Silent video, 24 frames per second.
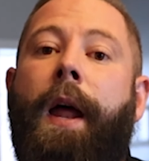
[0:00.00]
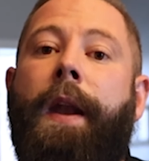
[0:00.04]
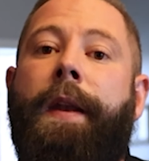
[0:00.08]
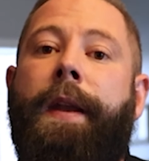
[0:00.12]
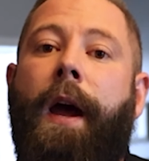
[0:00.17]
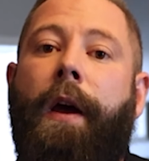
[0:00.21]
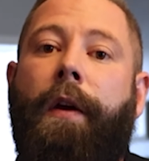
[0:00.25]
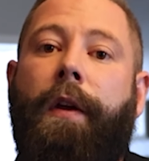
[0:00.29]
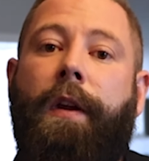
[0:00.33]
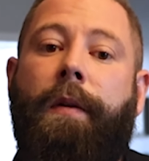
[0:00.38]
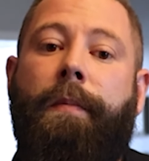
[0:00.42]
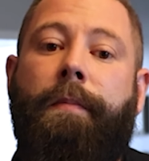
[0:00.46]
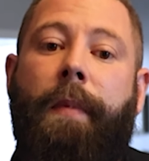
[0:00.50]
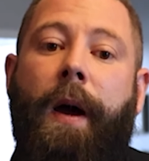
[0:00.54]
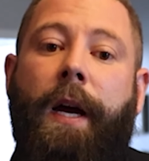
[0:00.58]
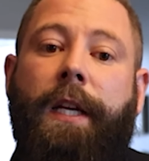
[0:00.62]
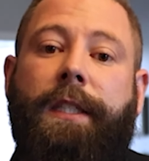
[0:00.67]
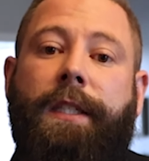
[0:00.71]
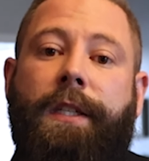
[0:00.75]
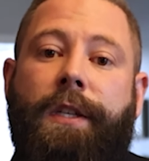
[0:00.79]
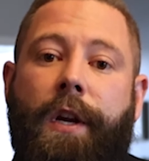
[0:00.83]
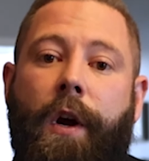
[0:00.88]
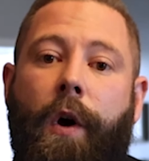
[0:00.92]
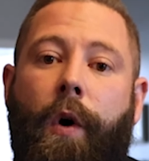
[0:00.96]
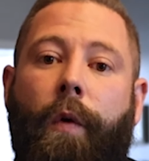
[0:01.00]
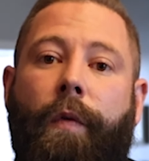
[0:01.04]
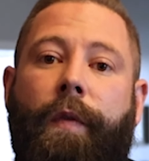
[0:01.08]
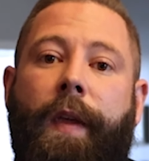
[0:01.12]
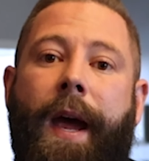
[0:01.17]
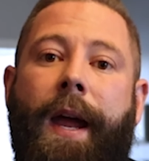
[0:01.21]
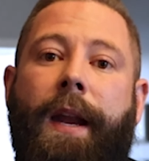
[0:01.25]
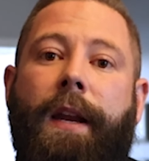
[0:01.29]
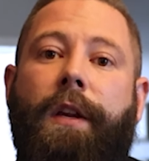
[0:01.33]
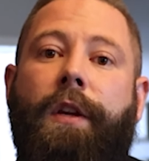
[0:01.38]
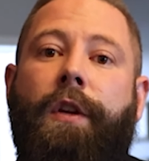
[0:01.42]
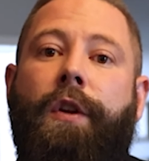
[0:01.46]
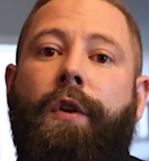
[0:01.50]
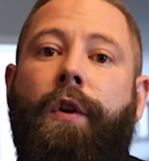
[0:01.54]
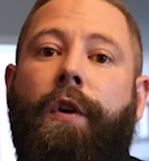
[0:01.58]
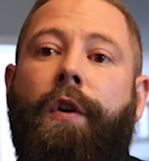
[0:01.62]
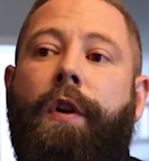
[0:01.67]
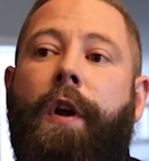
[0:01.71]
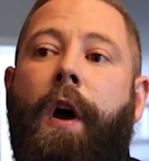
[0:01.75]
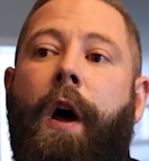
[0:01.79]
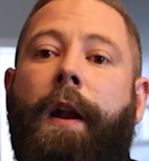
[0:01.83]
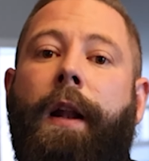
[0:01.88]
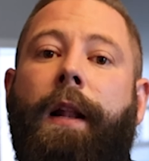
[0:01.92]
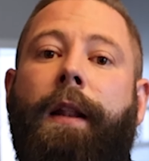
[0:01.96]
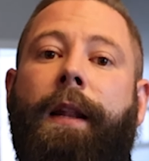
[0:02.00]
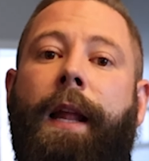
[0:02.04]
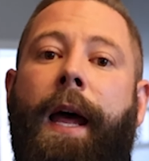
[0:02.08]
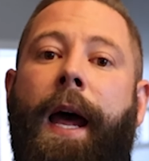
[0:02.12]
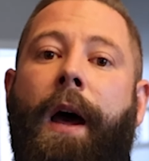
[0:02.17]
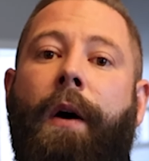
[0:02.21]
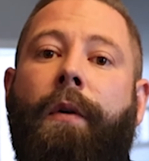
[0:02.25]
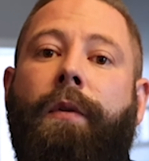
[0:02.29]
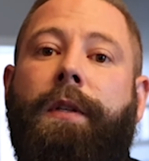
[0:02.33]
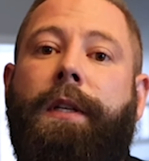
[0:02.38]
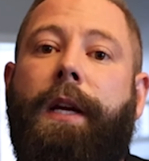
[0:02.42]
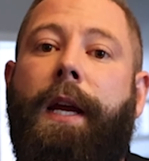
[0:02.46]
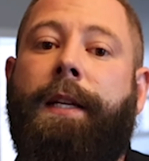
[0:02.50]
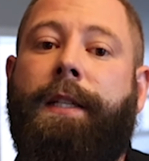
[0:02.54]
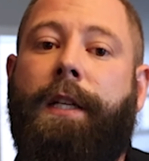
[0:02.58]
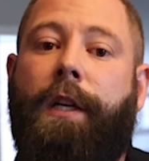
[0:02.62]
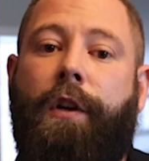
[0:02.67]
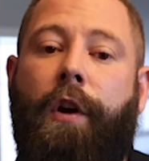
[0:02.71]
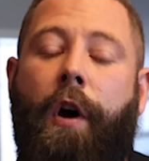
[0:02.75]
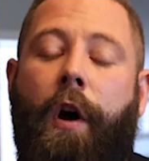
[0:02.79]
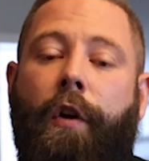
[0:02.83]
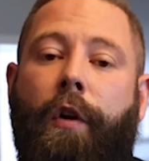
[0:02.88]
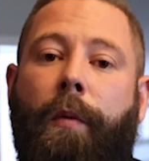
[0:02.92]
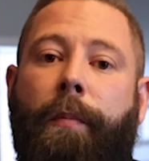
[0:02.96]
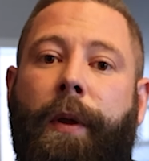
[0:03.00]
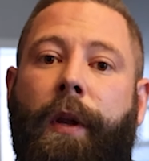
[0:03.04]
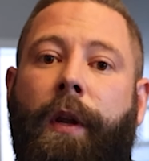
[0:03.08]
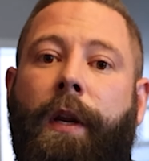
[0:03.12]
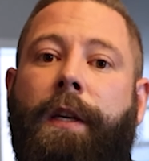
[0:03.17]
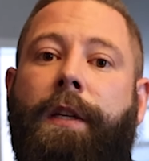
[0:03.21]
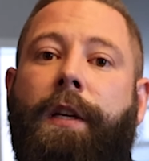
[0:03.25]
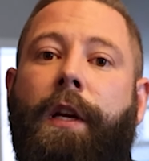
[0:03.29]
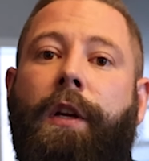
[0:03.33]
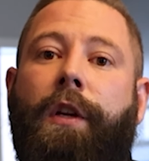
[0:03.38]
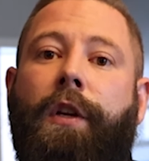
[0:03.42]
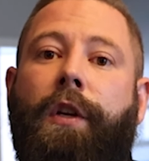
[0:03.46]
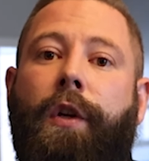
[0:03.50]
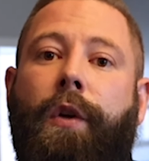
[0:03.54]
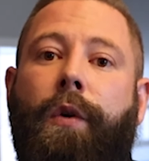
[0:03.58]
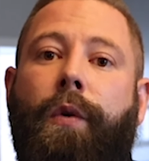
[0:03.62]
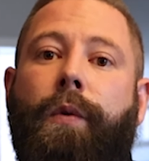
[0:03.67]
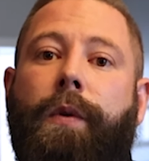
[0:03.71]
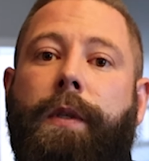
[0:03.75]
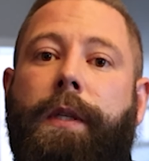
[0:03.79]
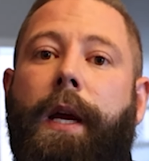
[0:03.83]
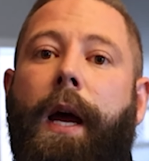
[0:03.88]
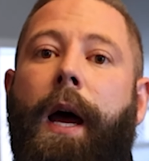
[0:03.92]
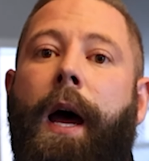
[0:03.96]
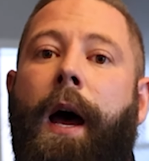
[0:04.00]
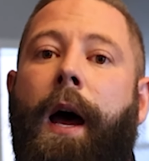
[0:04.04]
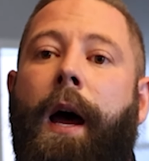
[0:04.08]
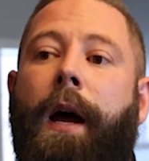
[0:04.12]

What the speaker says: Now, you must know that you're not allowed as a condo building to use